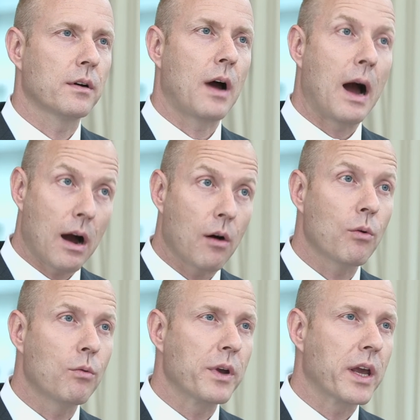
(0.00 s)

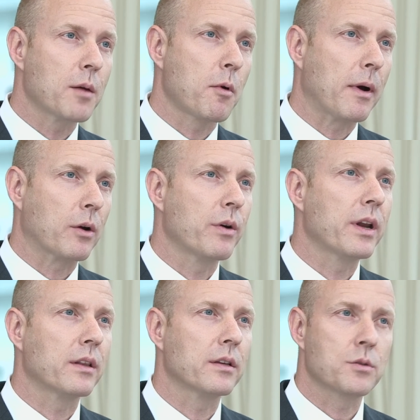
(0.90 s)
how we came about
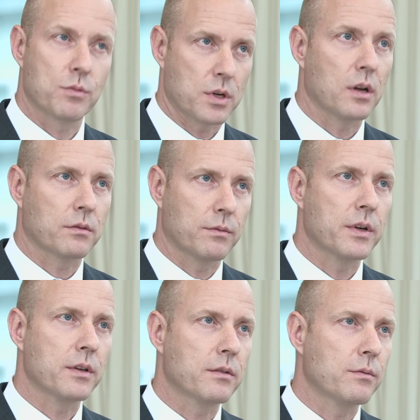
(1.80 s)
creating this result
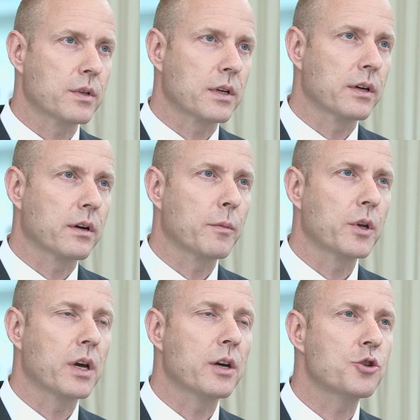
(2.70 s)
with clear
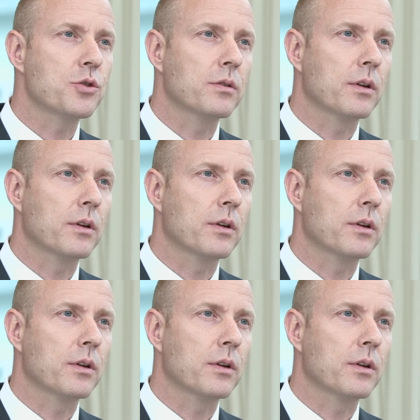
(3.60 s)
communication